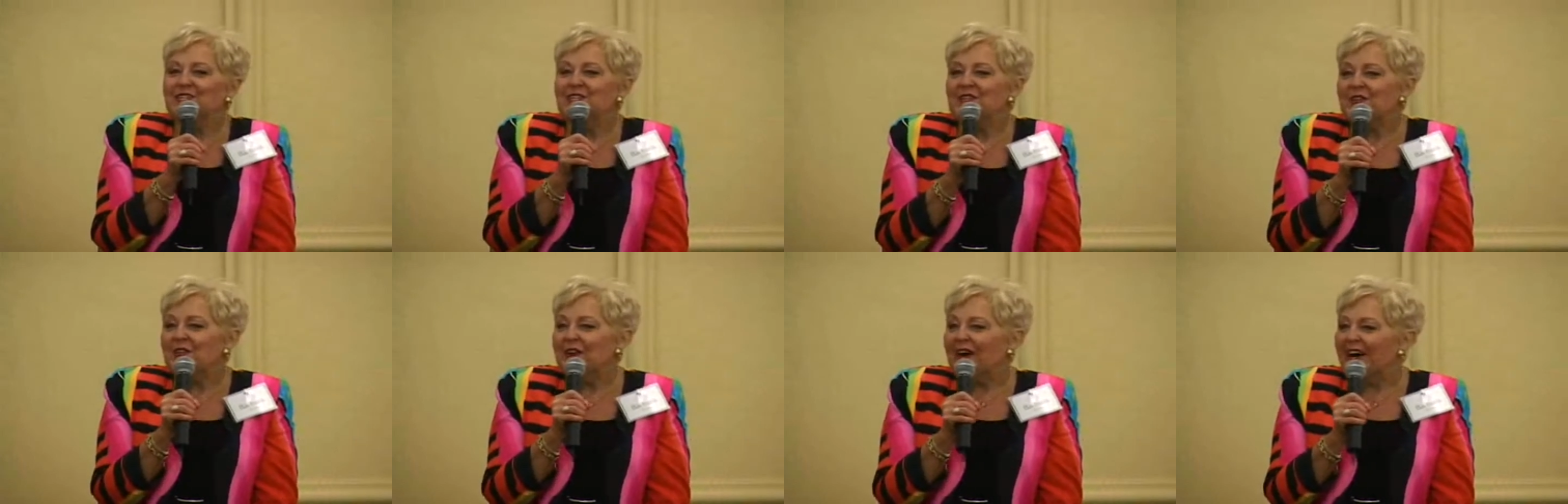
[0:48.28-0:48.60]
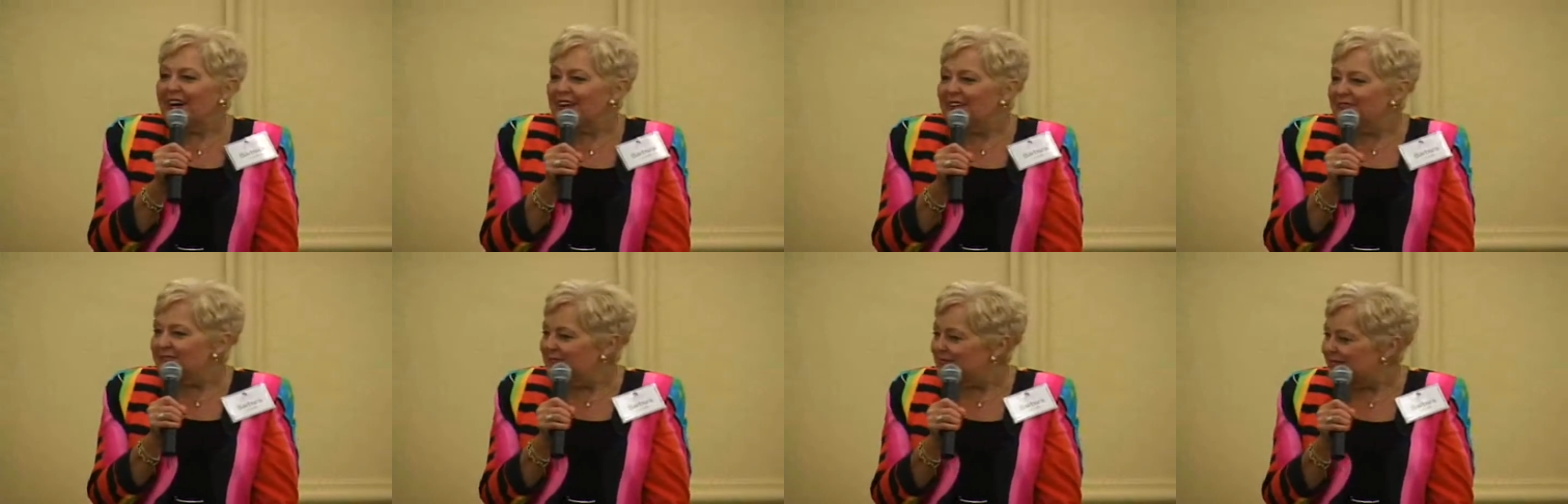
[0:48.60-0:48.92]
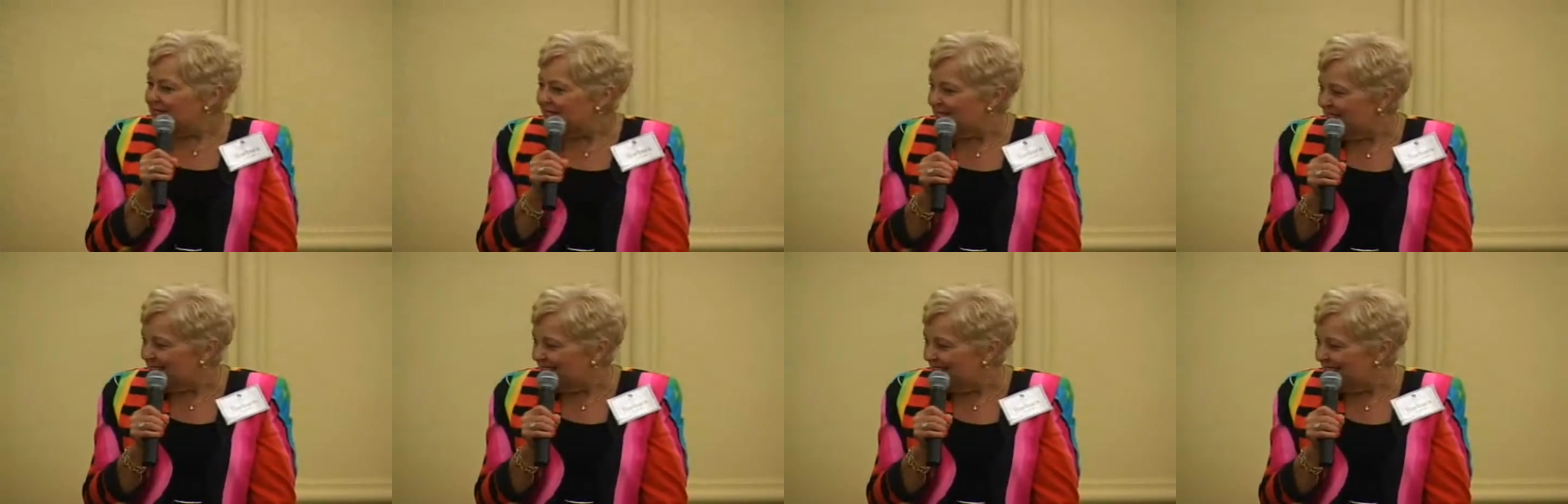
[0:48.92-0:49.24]
you know, I
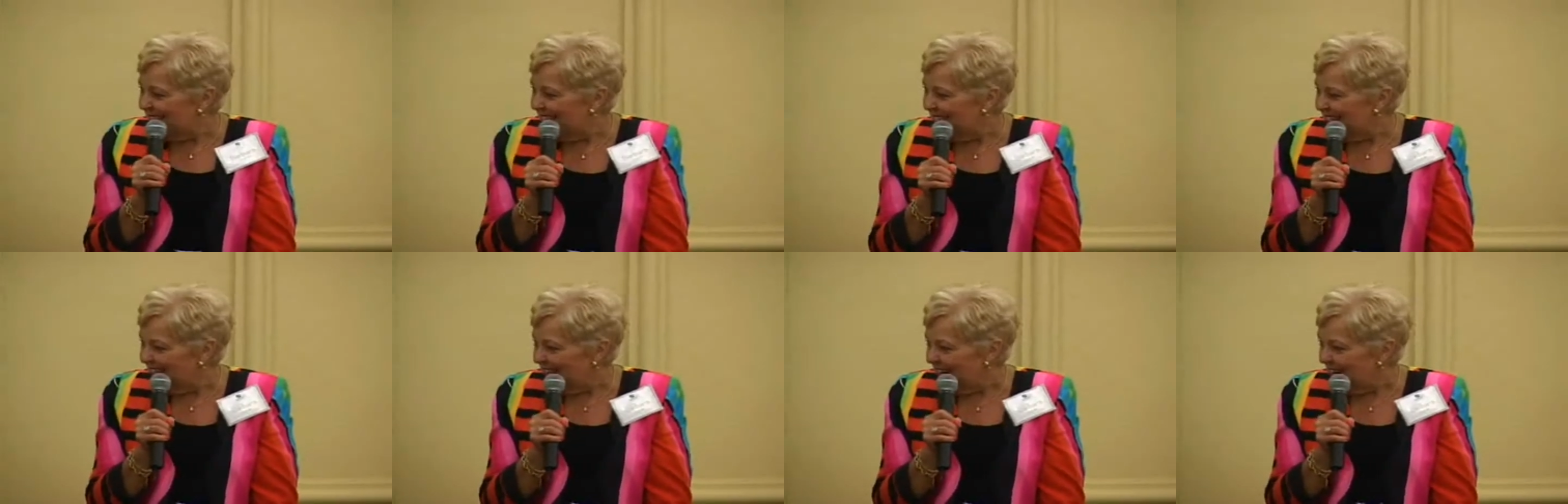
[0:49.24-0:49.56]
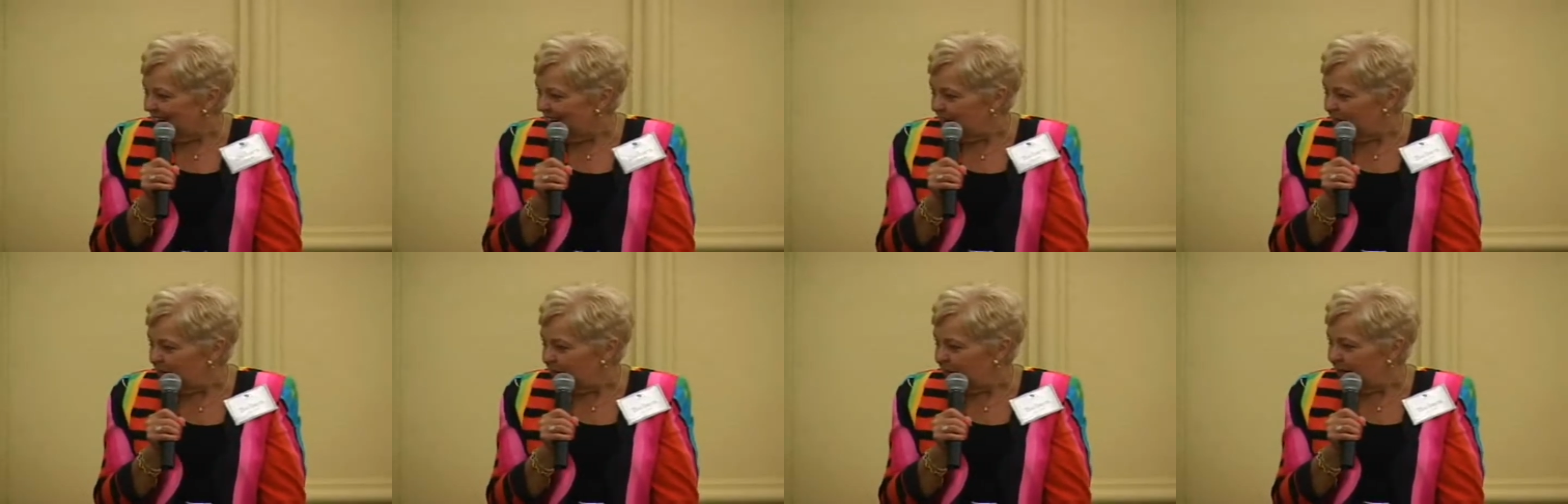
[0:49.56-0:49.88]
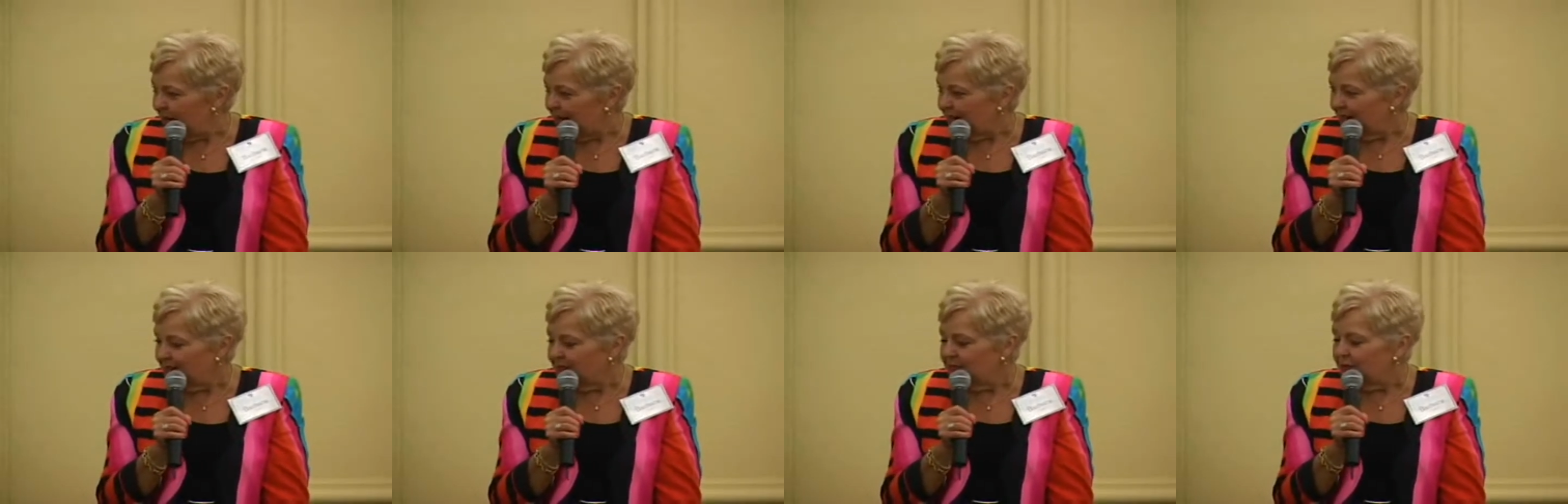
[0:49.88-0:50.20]
was thinking a lot
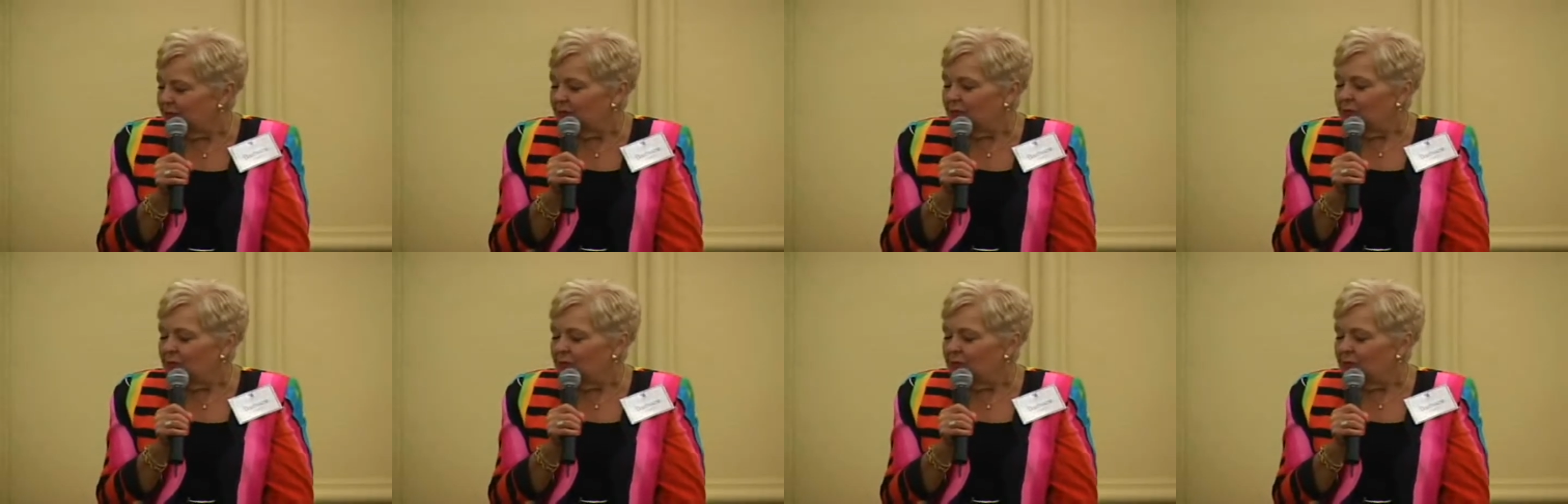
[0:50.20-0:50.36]
about